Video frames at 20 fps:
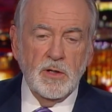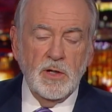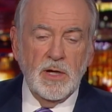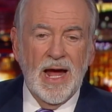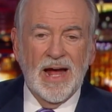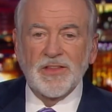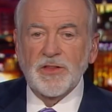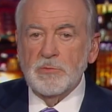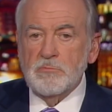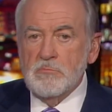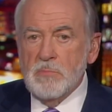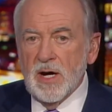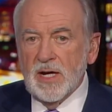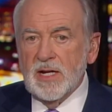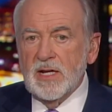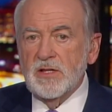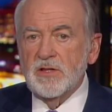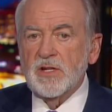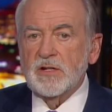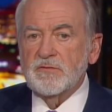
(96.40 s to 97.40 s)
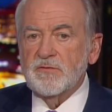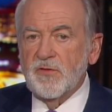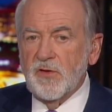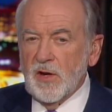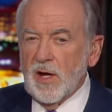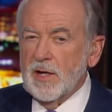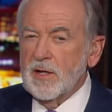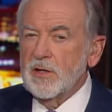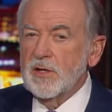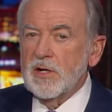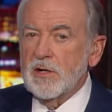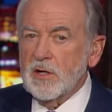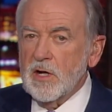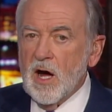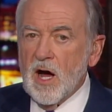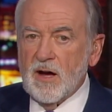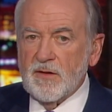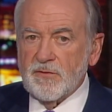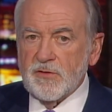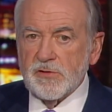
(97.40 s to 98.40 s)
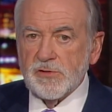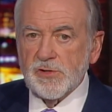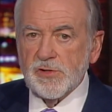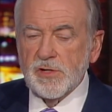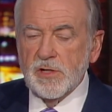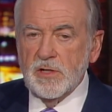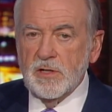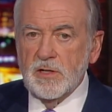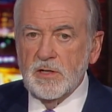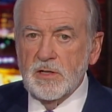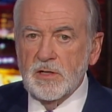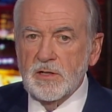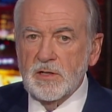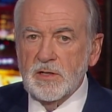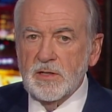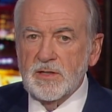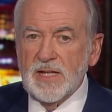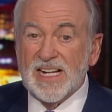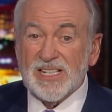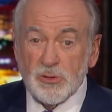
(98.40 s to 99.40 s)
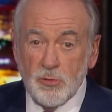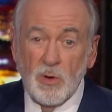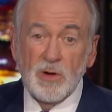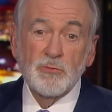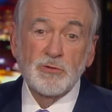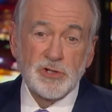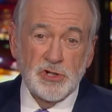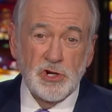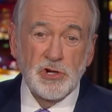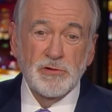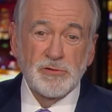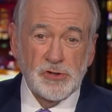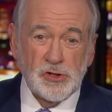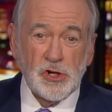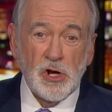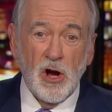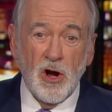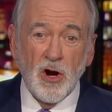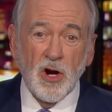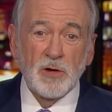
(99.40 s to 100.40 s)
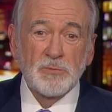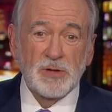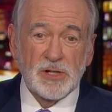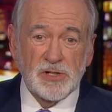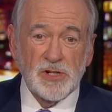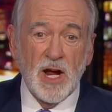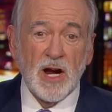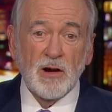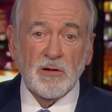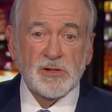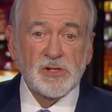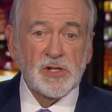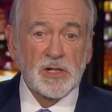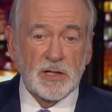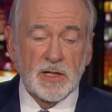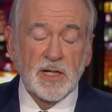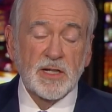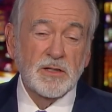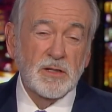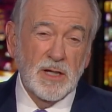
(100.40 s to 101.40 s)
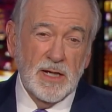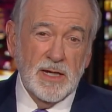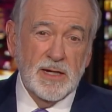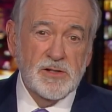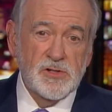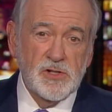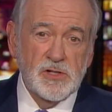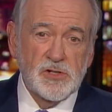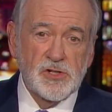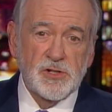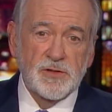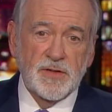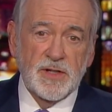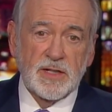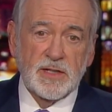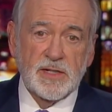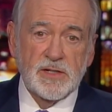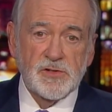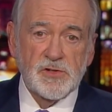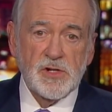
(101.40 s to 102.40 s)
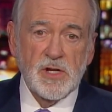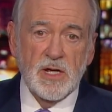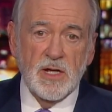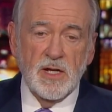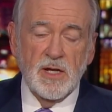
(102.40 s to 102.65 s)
and the money that flooded their coffers, that's what was used to arm the terrorists and kill innocent civilians.